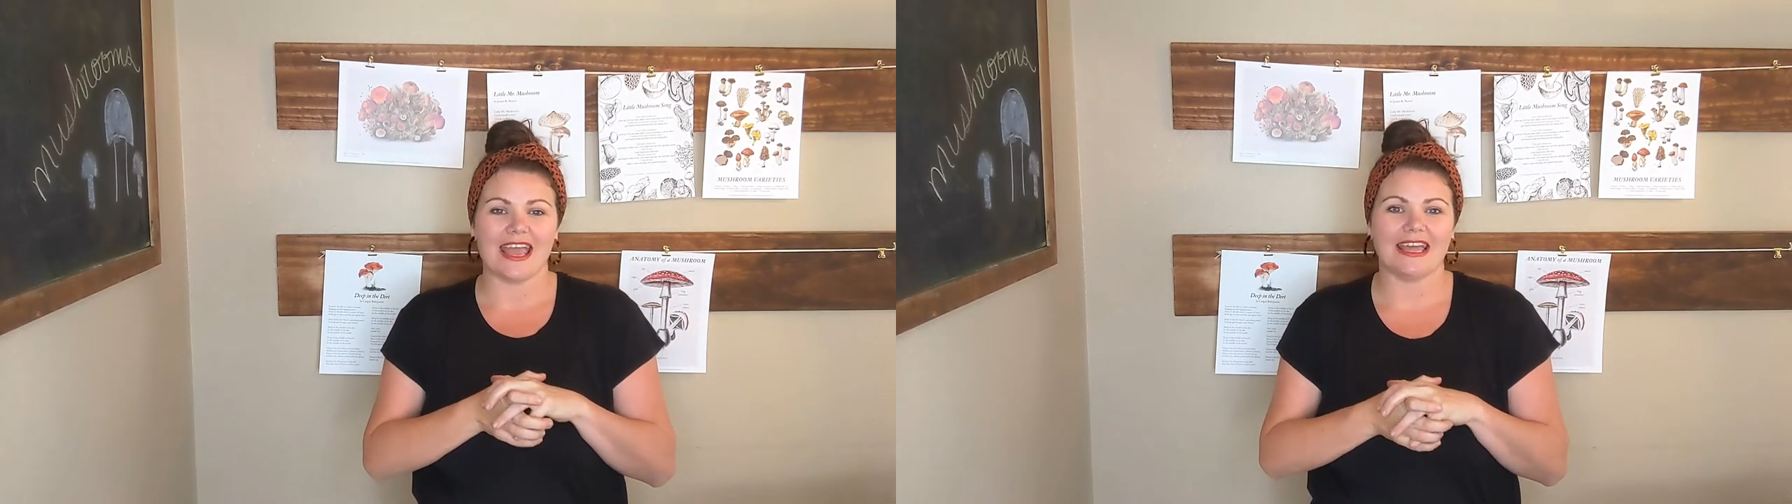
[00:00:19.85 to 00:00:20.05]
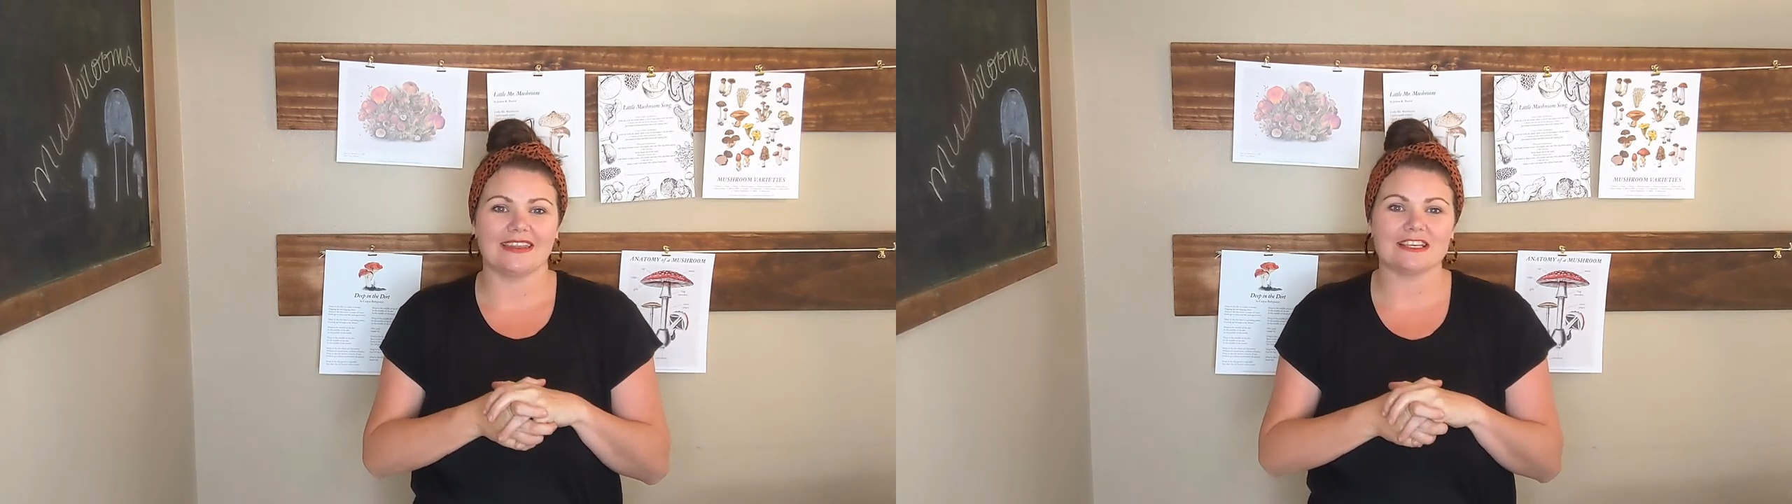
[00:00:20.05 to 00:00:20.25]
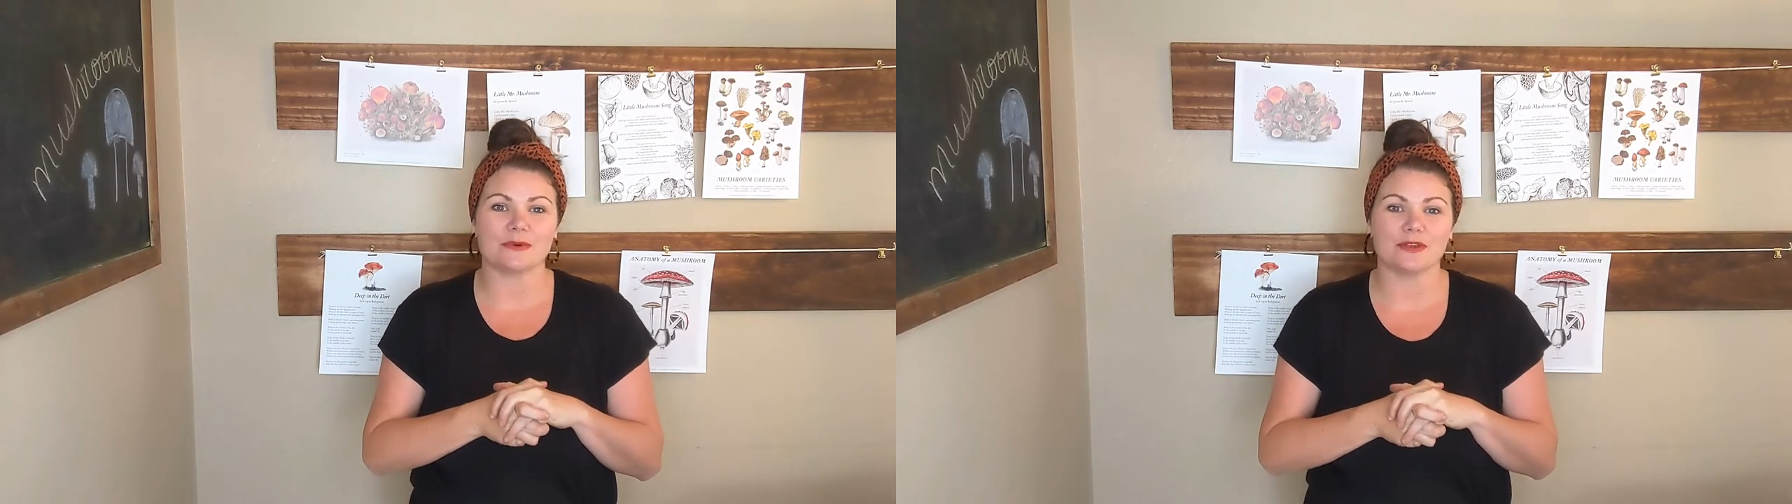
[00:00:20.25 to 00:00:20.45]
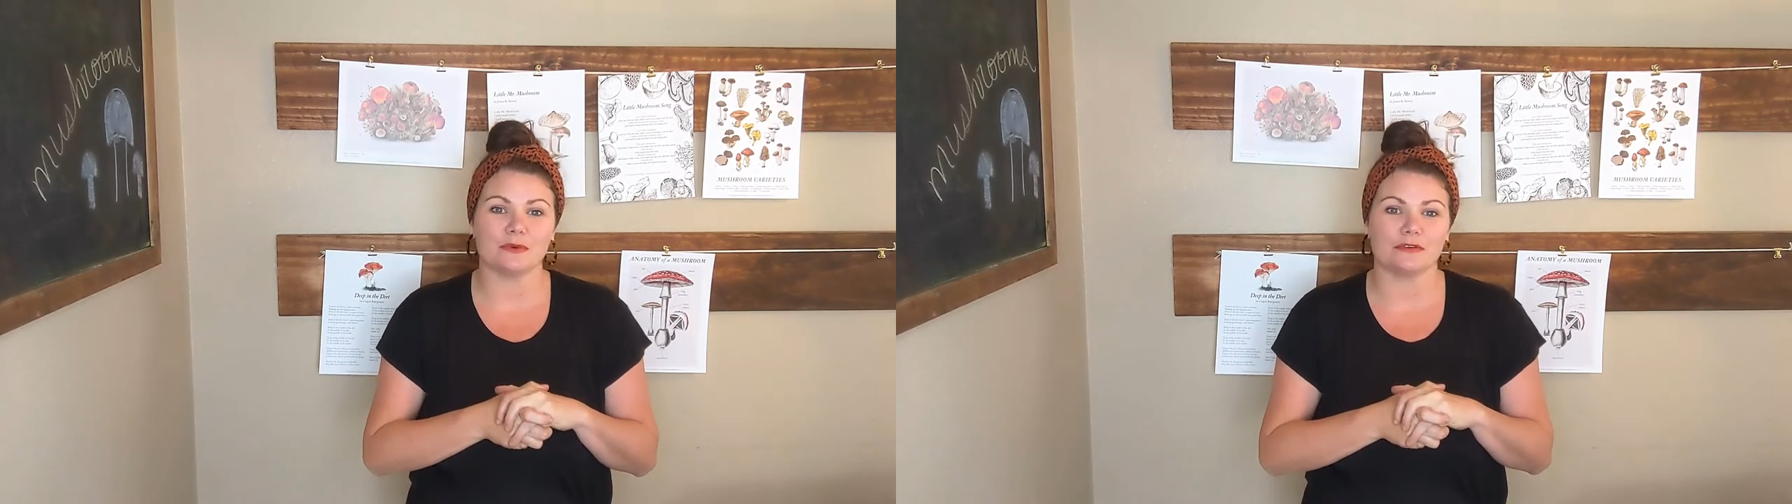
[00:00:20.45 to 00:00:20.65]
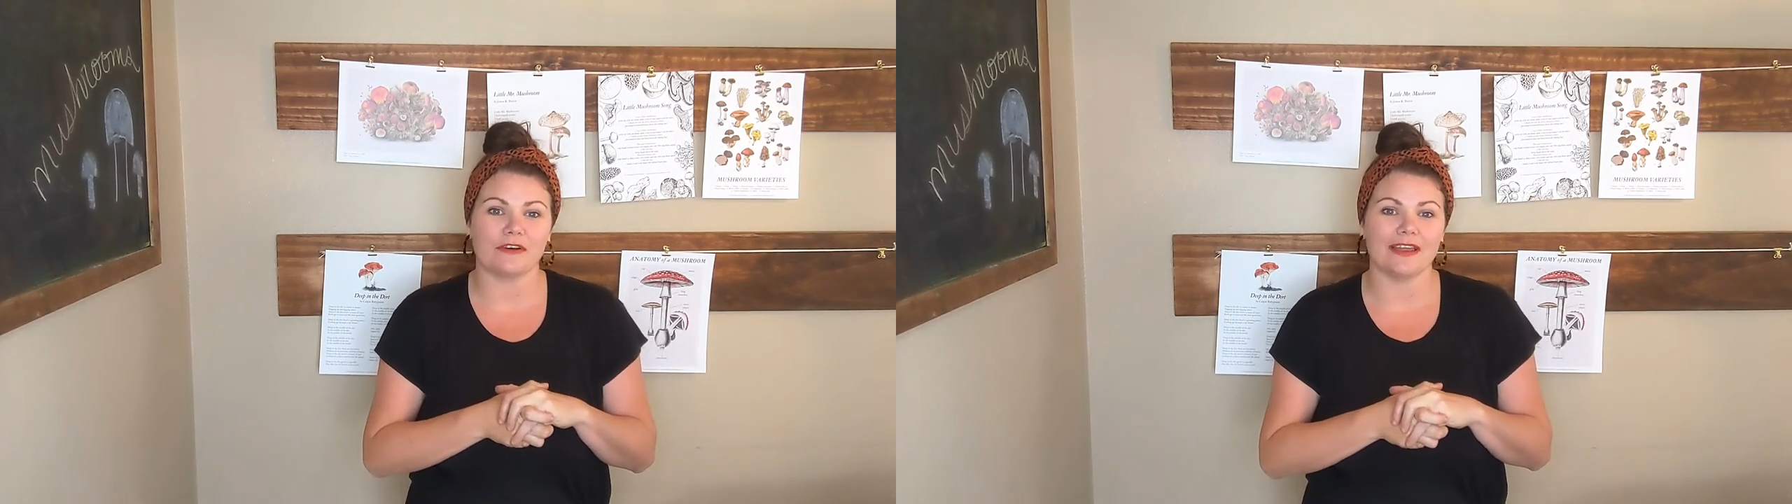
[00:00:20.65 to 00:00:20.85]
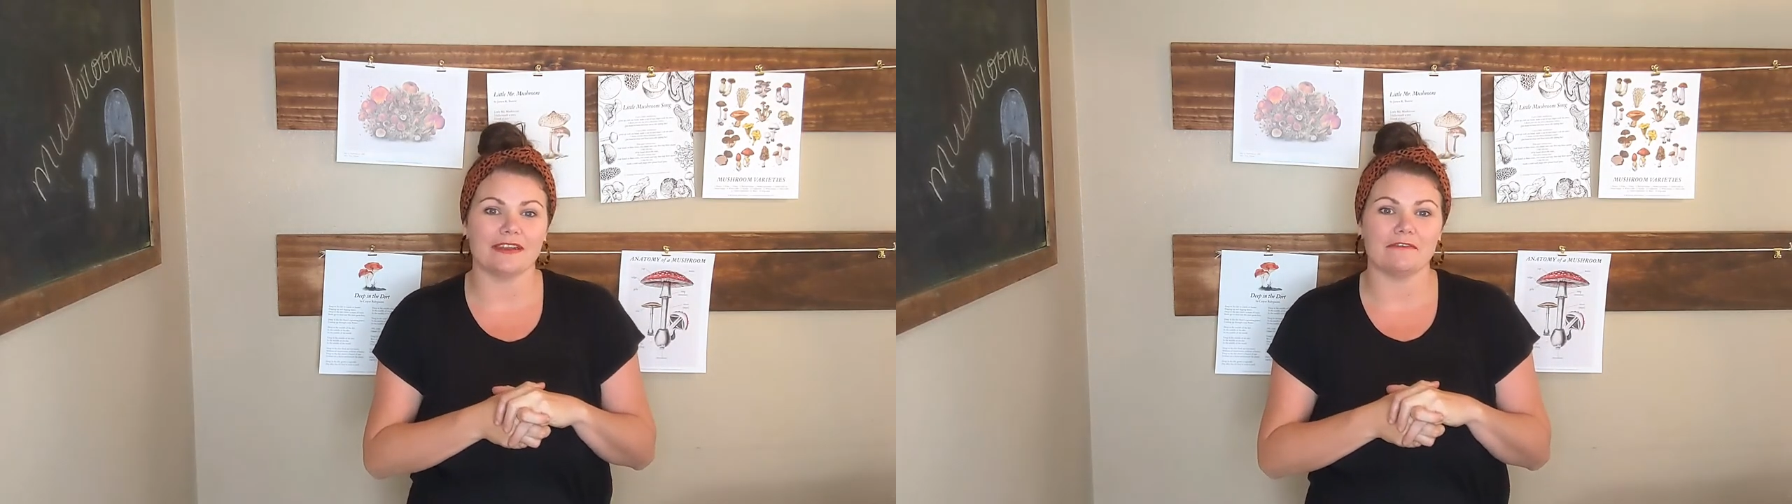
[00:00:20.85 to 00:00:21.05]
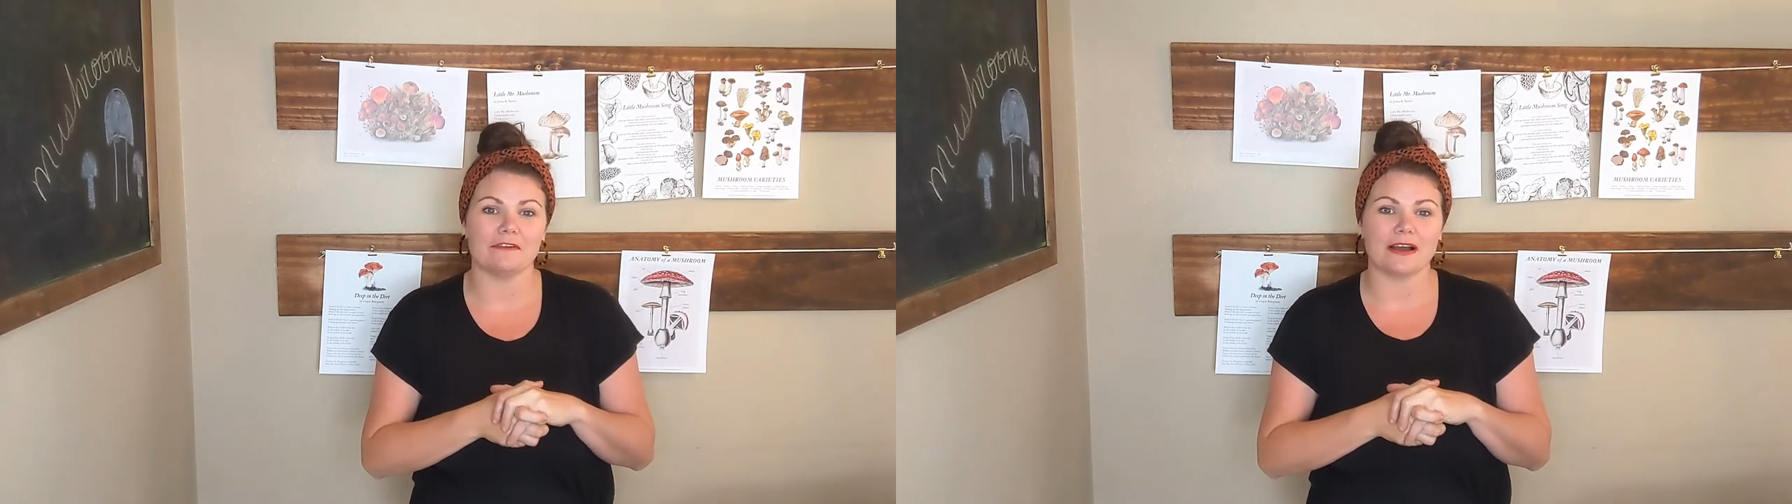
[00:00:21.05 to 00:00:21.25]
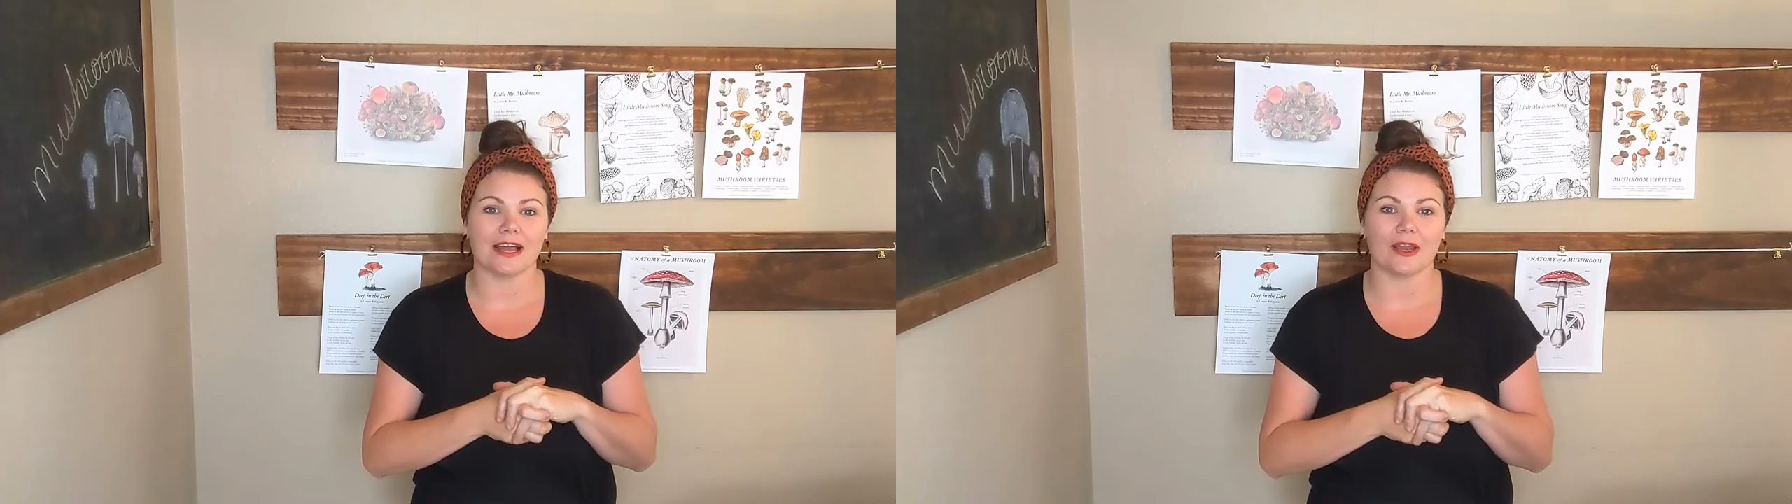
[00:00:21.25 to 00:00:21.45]
And this one you will find in
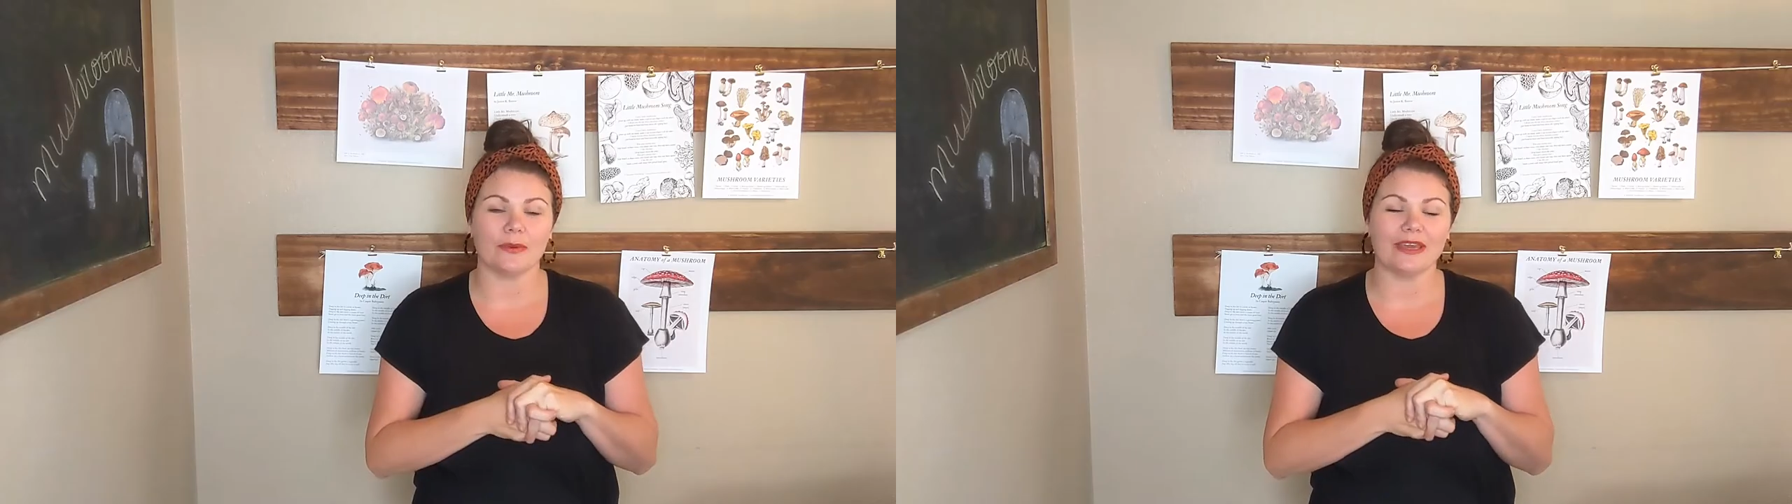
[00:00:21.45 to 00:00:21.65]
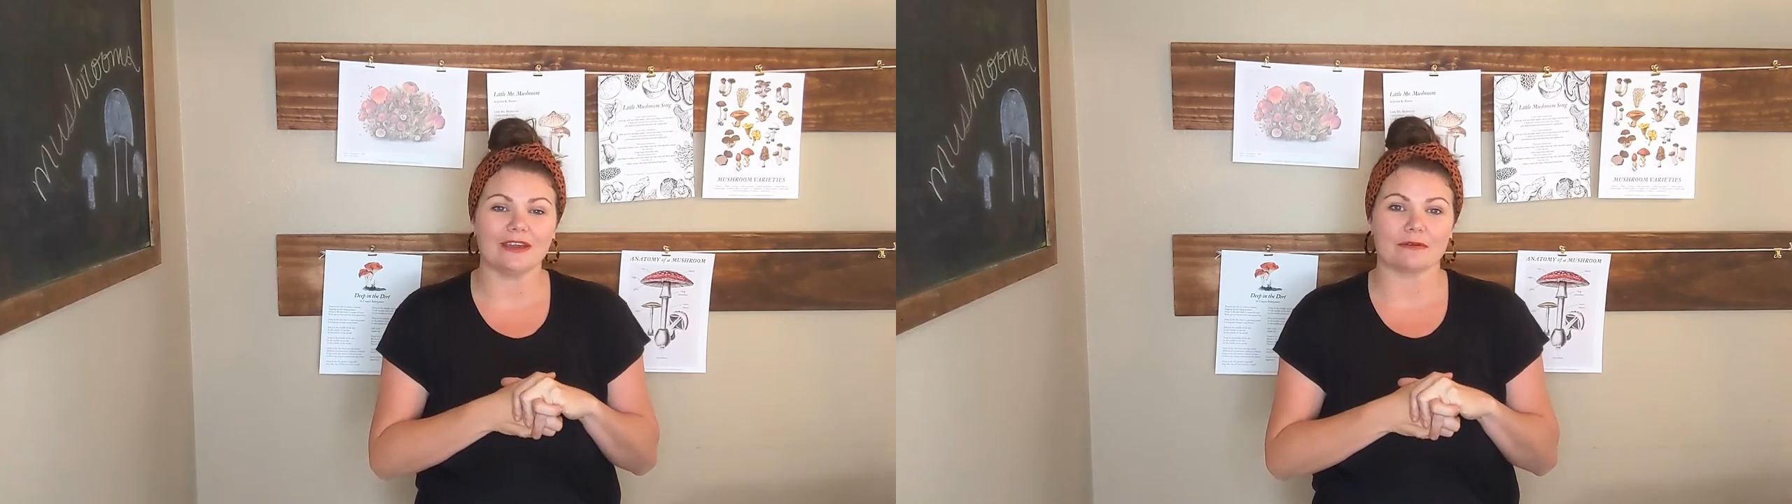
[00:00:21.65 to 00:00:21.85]
Fungi Week